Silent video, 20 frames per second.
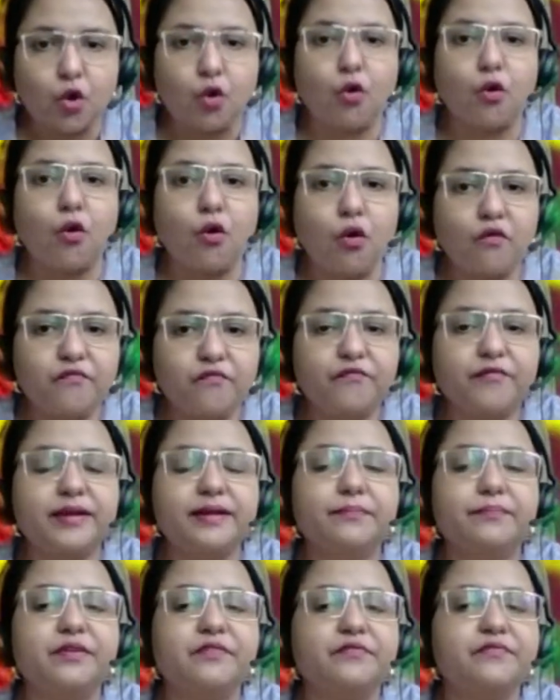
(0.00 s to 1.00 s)
often
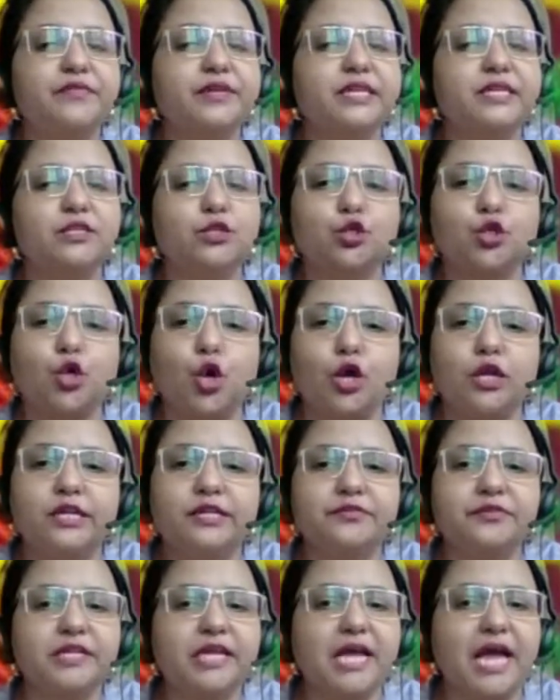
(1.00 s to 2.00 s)
preferring
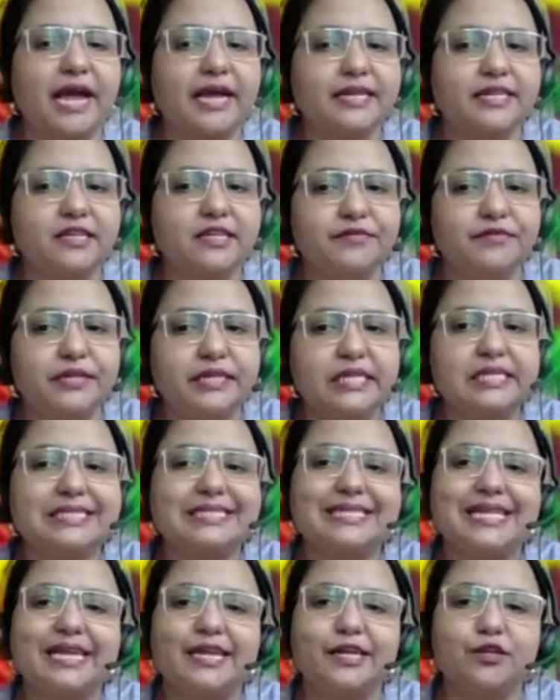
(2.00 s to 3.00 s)
solitary
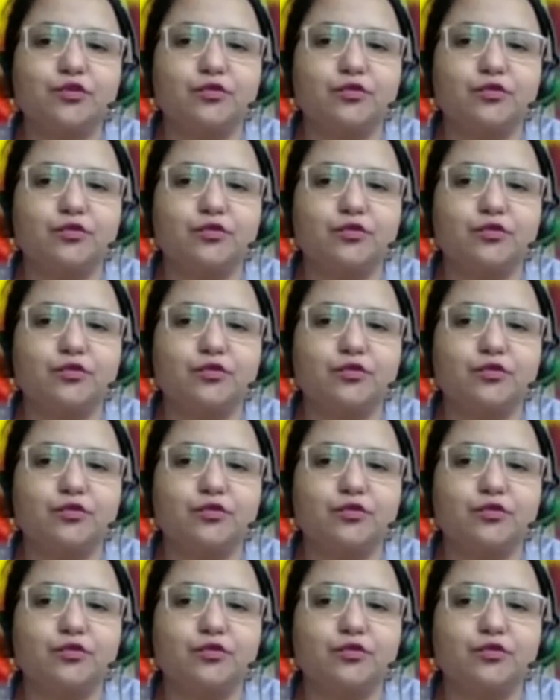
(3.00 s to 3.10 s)
activities like